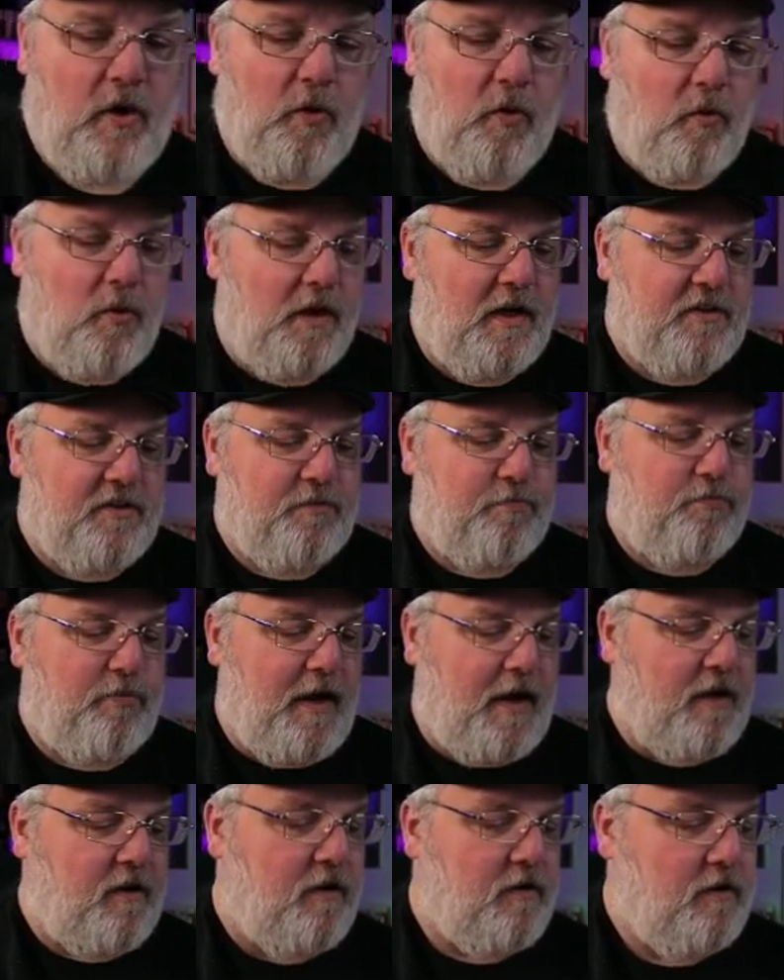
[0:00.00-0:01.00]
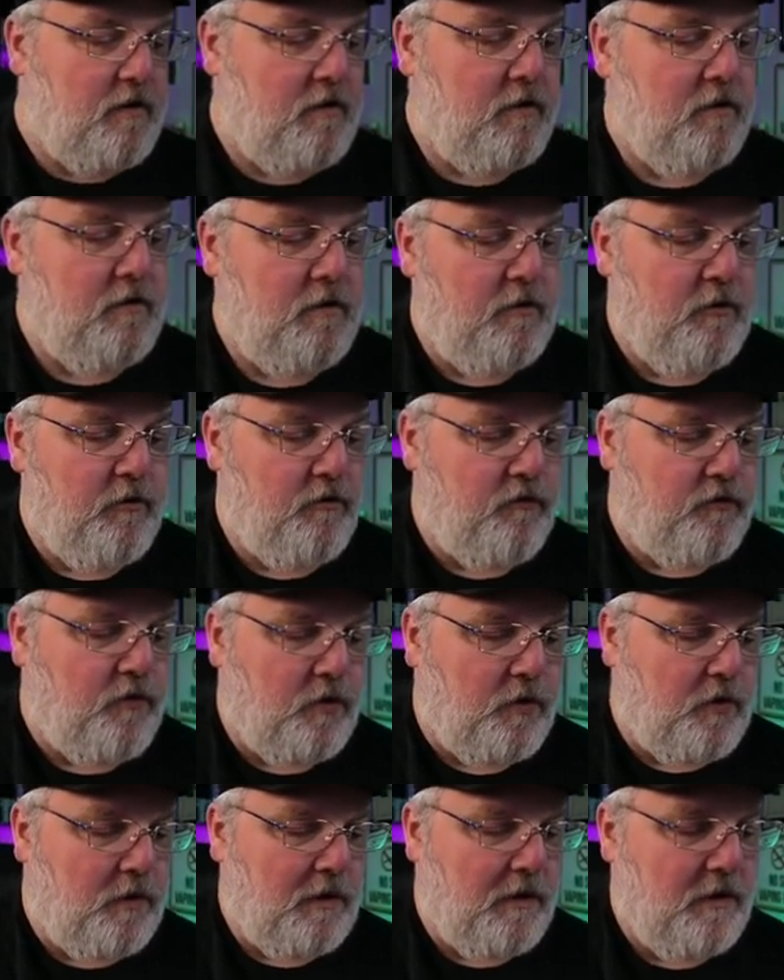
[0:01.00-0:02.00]
What's better
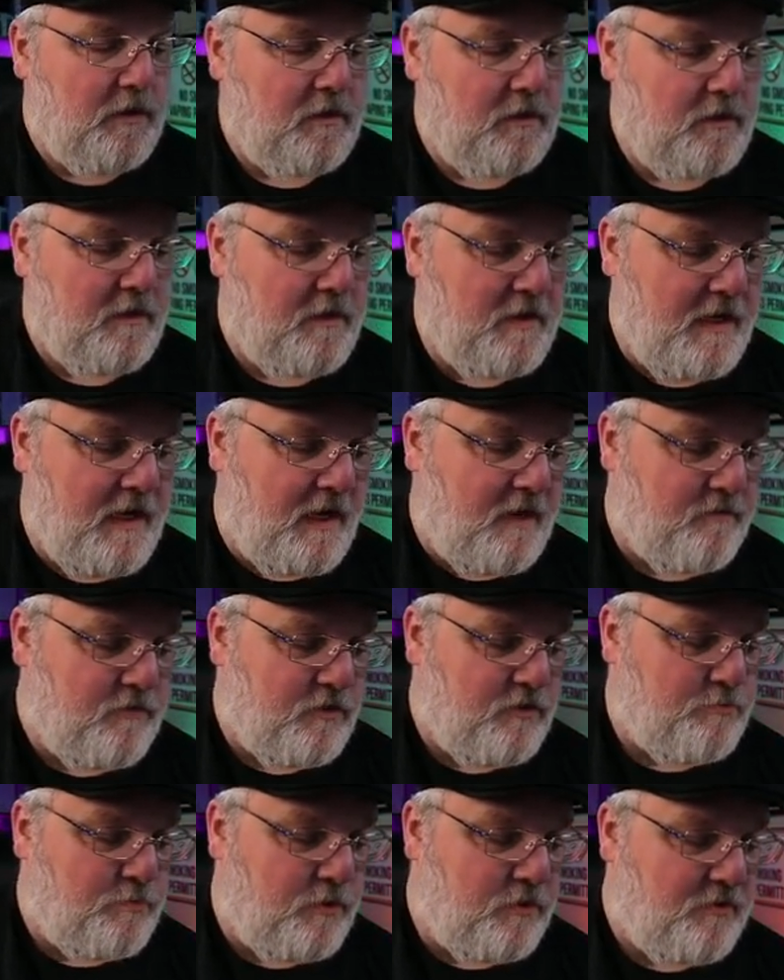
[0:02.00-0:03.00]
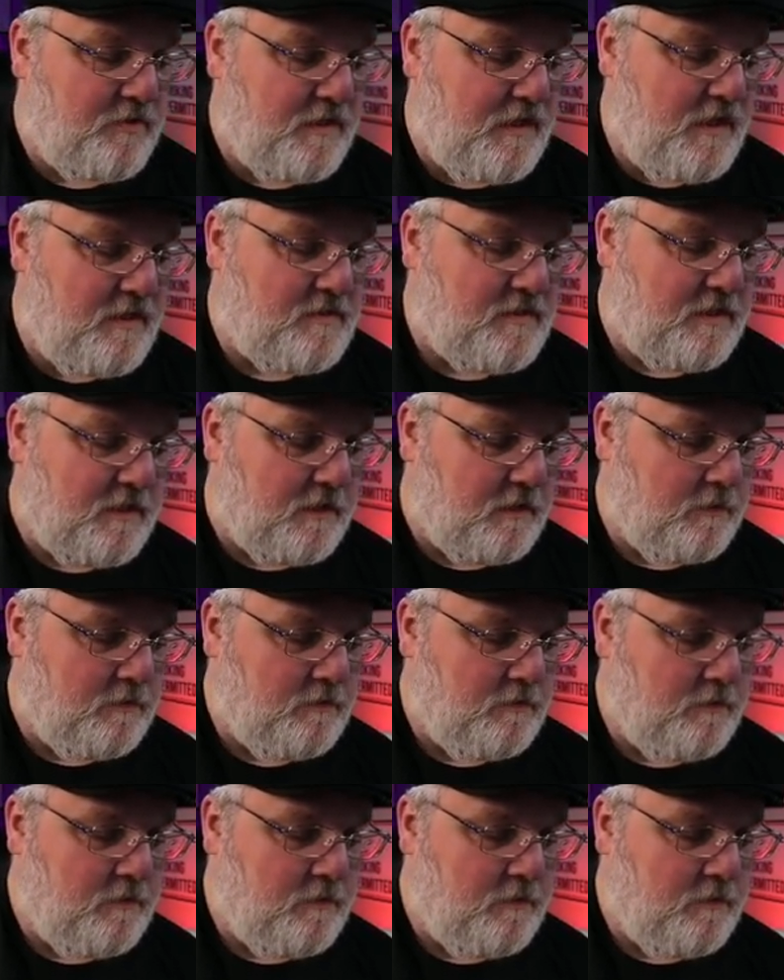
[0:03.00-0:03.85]
for the average person out there?